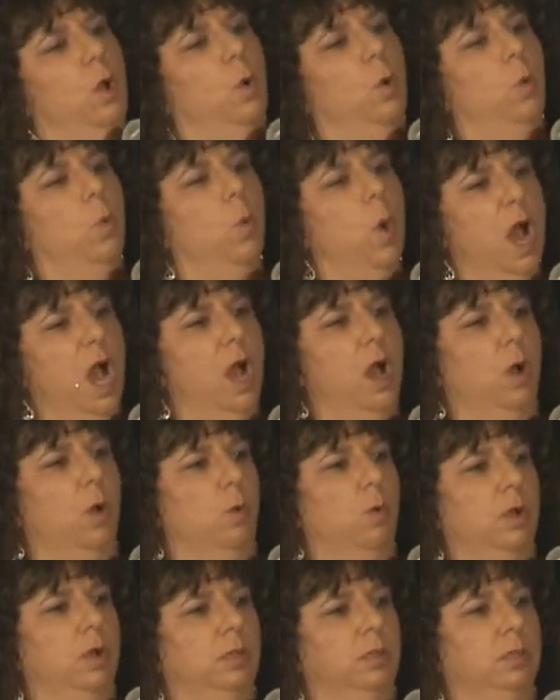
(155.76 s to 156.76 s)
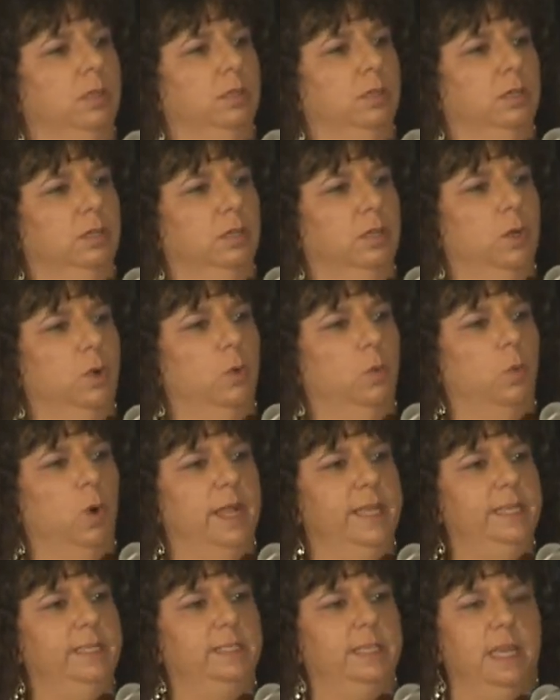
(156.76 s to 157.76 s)
Whoa,
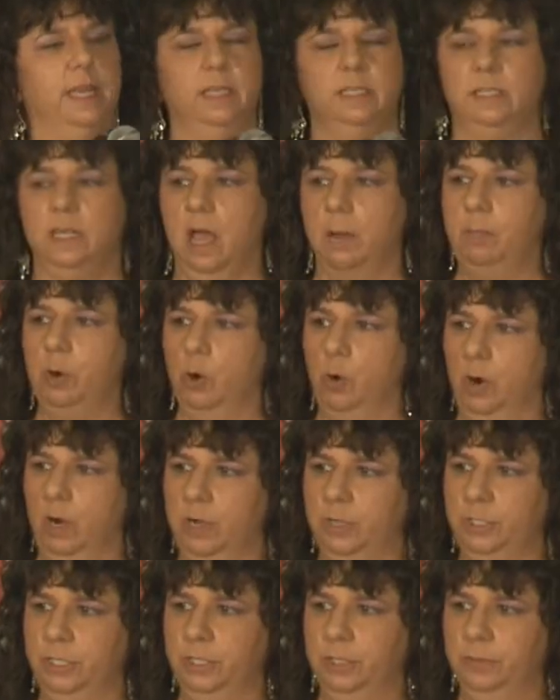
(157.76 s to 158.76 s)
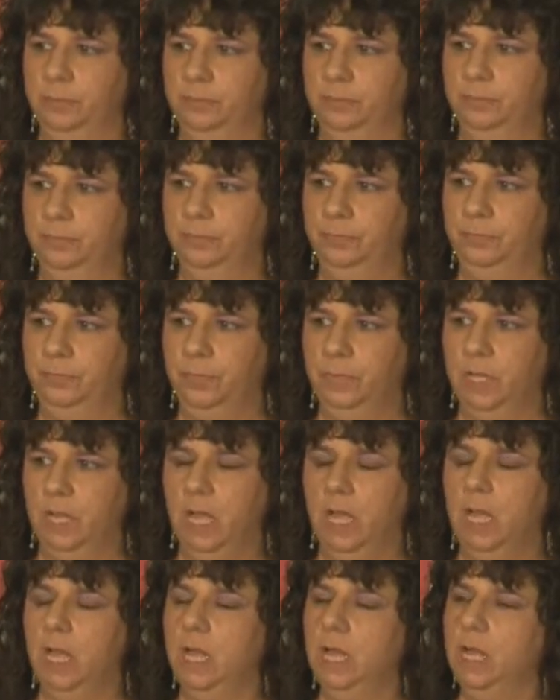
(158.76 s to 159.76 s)
what you say to stop a horse?
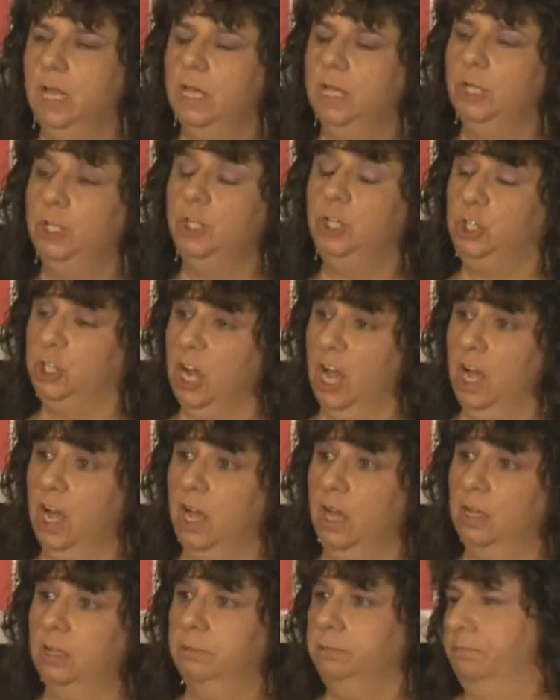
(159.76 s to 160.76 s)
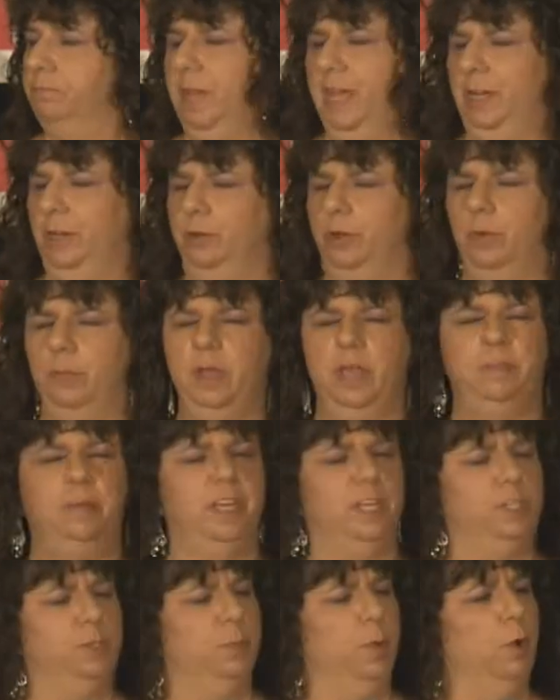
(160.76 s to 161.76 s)
Ja, I don't know,
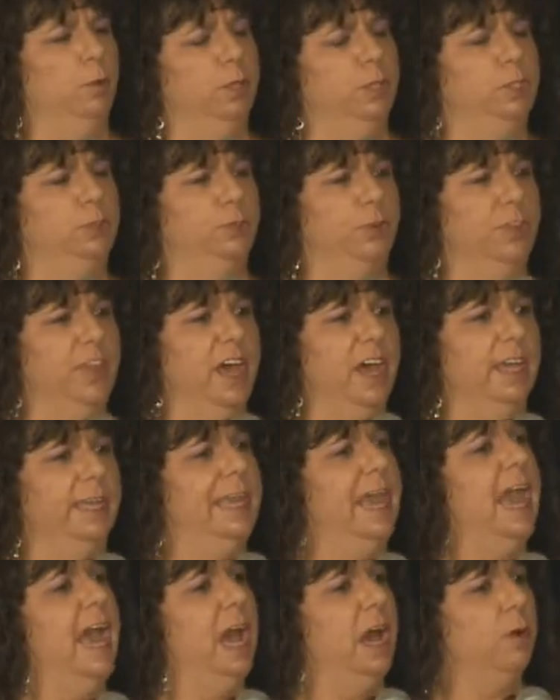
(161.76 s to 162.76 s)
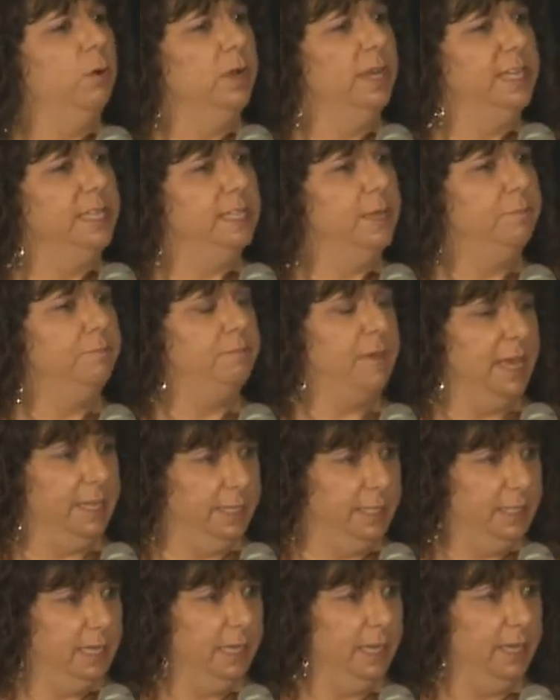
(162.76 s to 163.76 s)
maybe it's Polish for the cow, as in
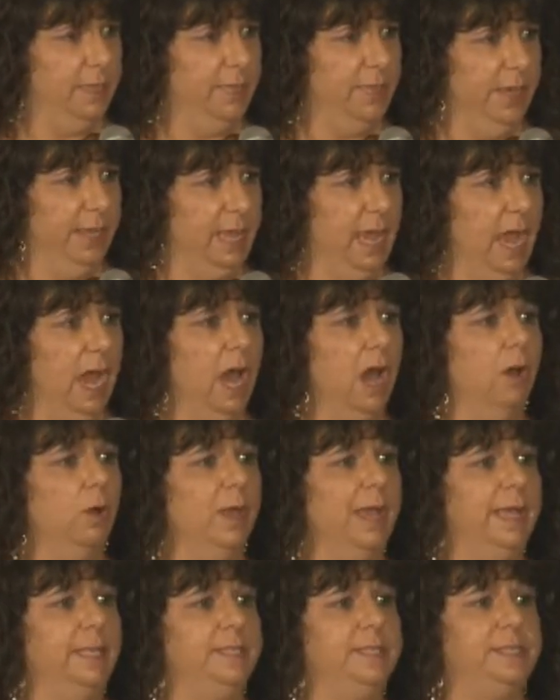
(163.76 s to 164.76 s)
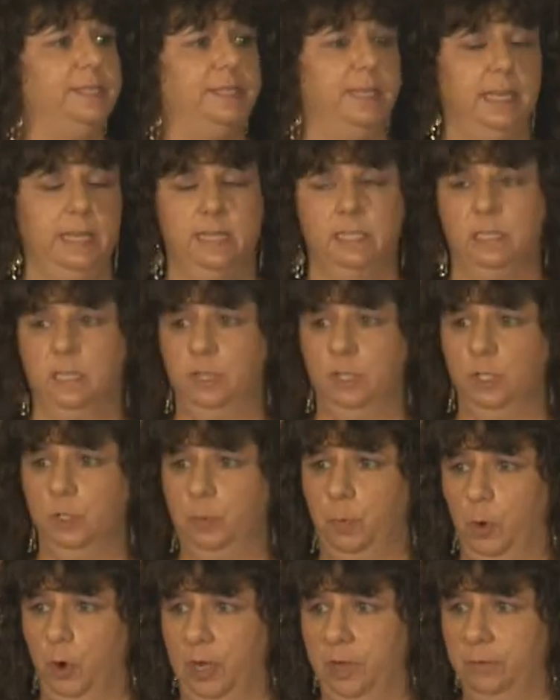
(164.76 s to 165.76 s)
Bessie the cow, and ski as in the
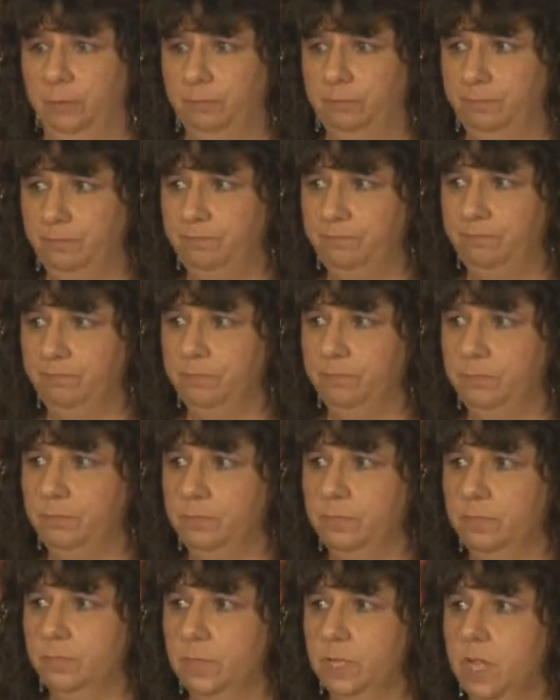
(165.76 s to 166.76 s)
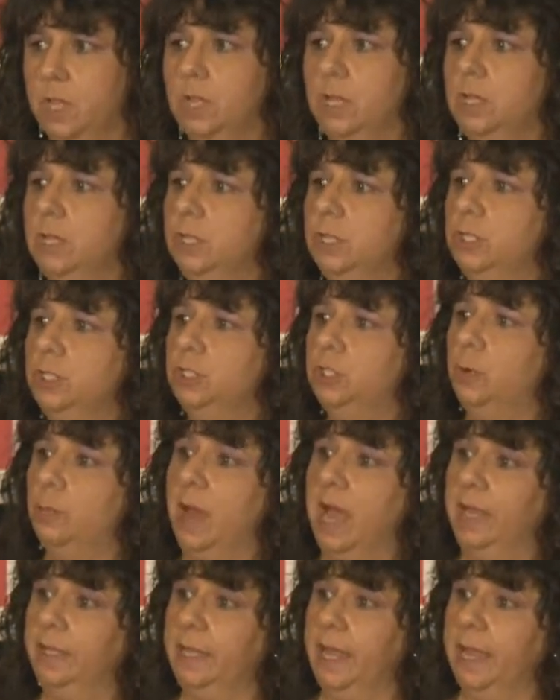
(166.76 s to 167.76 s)
sport. So
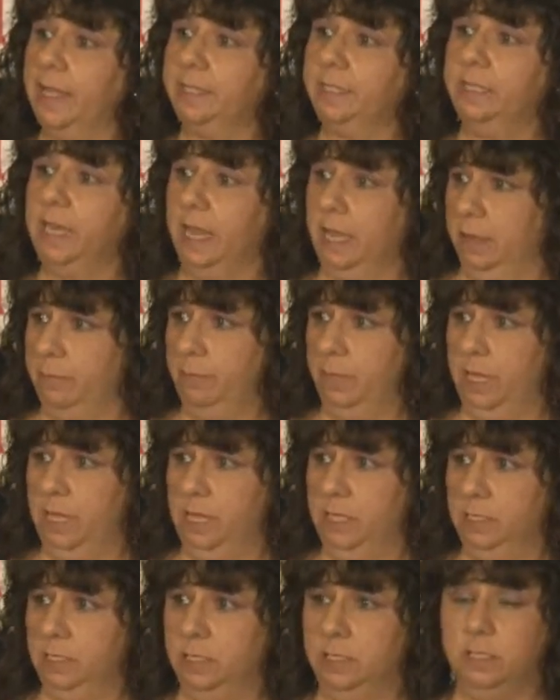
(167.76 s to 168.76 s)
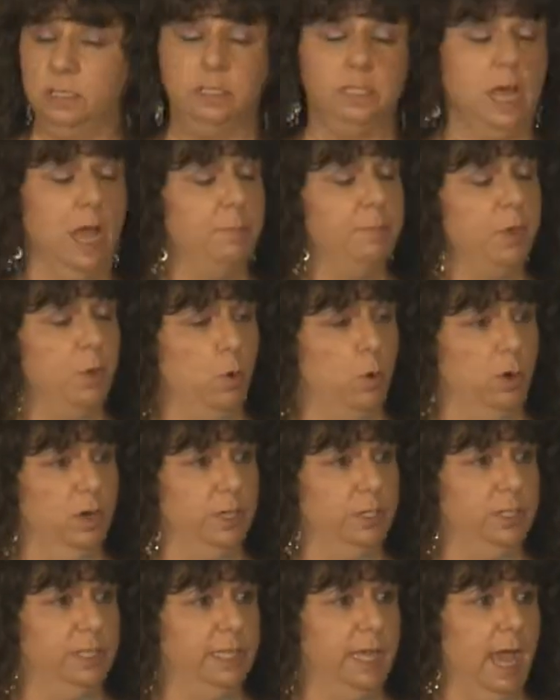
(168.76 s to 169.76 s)
my last name means stop the
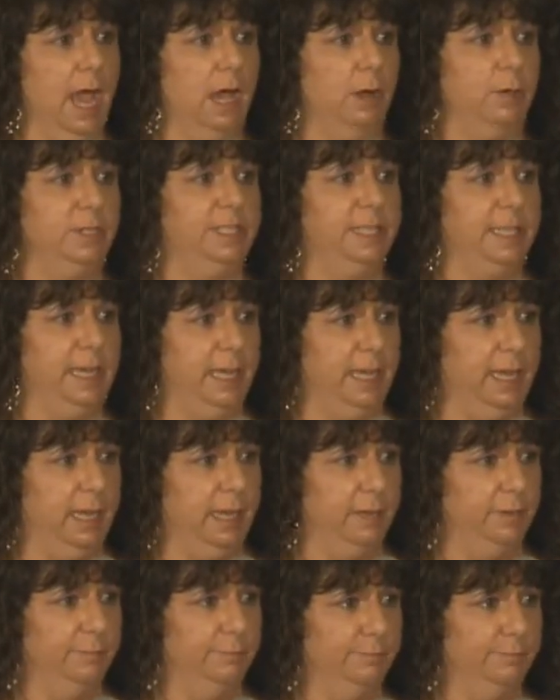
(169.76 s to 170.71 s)
horse, the cow is skiing.